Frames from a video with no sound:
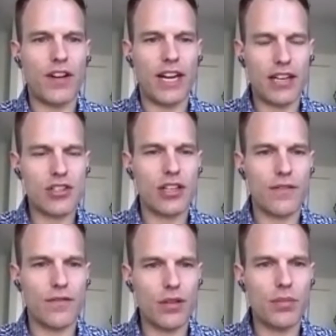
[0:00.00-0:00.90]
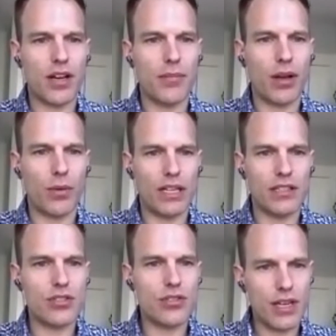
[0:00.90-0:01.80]
financially free beyond my
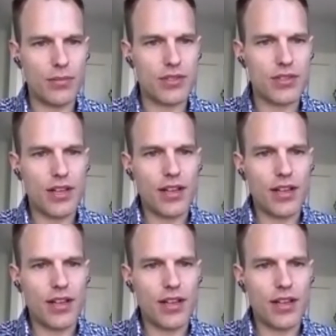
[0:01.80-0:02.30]
wildest dreams.